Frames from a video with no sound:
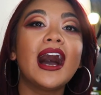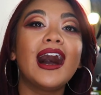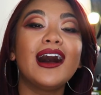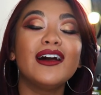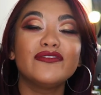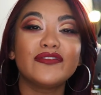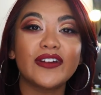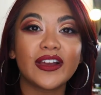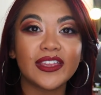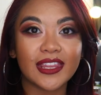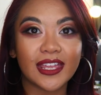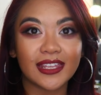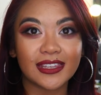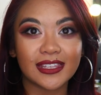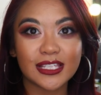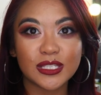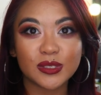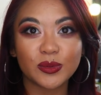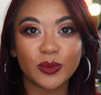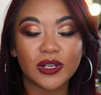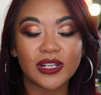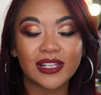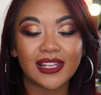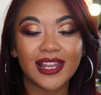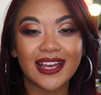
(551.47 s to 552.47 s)
I find that
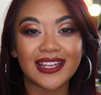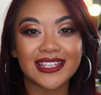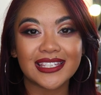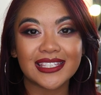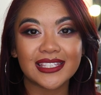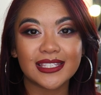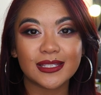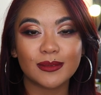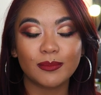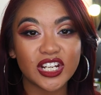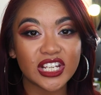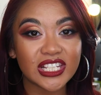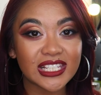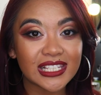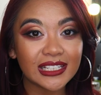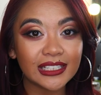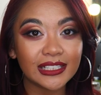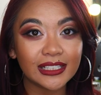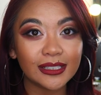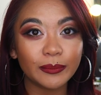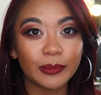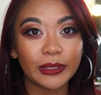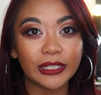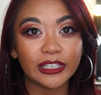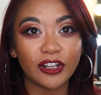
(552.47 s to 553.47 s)
this one lasts just a
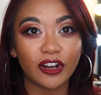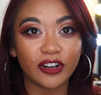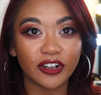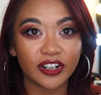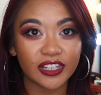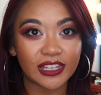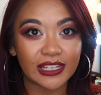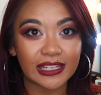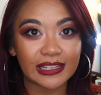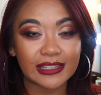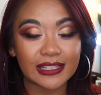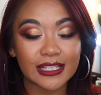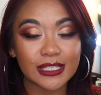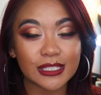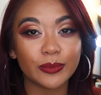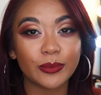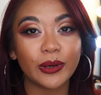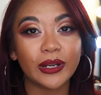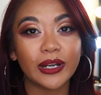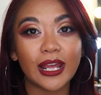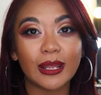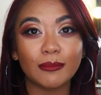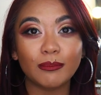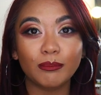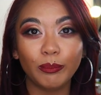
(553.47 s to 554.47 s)
little bit longer than this
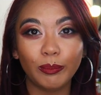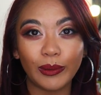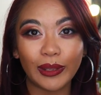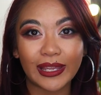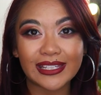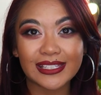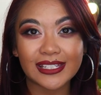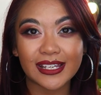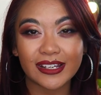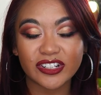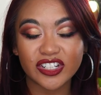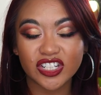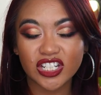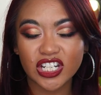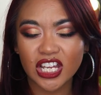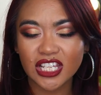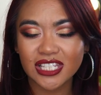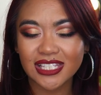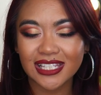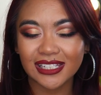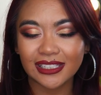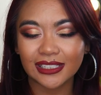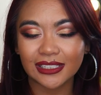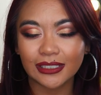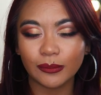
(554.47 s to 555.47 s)
one and blends out
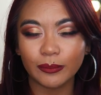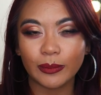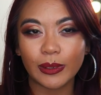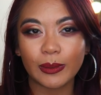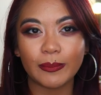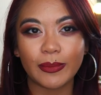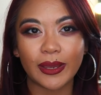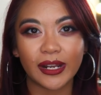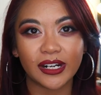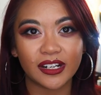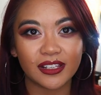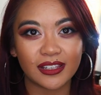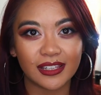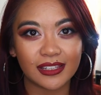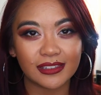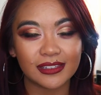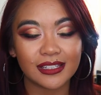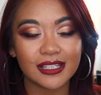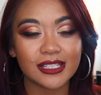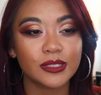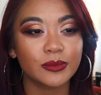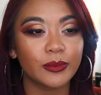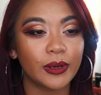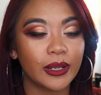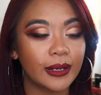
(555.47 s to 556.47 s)
just a little bit better than
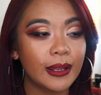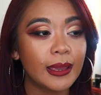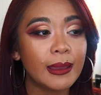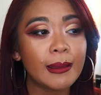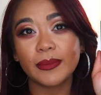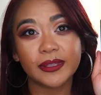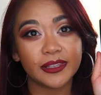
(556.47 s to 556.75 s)
this one.